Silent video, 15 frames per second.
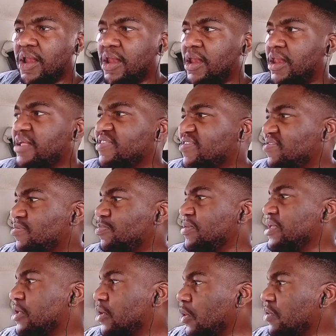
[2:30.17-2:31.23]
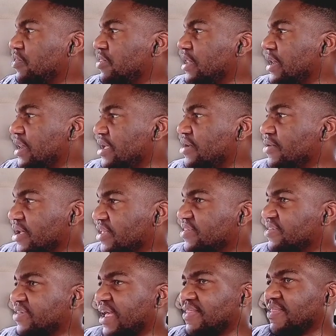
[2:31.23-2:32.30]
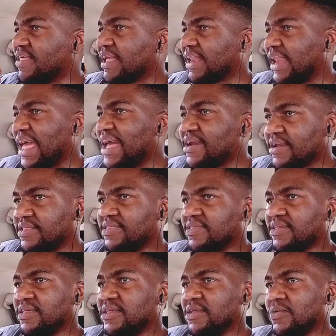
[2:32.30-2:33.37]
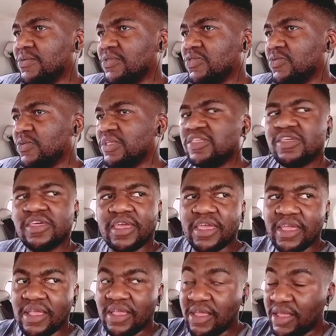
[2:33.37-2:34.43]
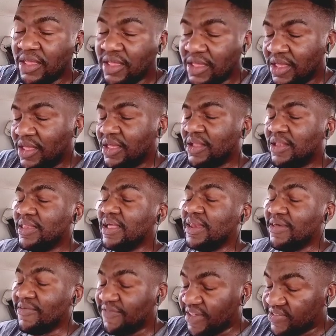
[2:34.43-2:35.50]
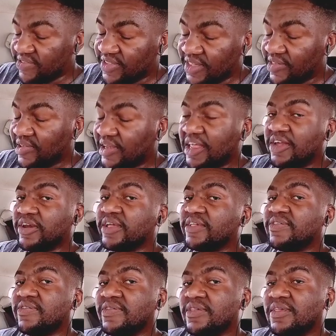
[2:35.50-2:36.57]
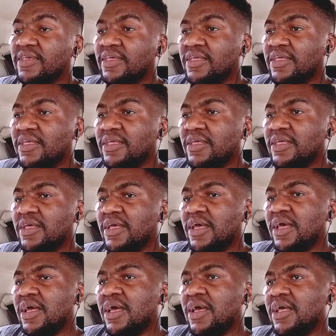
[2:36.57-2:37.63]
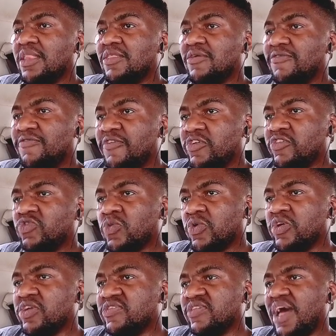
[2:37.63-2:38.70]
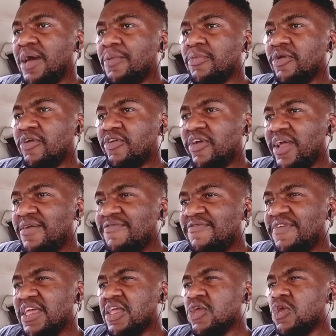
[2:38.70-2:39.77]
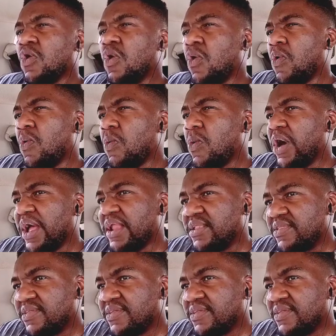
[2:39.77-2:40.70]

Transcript: Let's speak on the lyrics and the clarity with which he delivers these lyrics. The first words, I'm craving your what?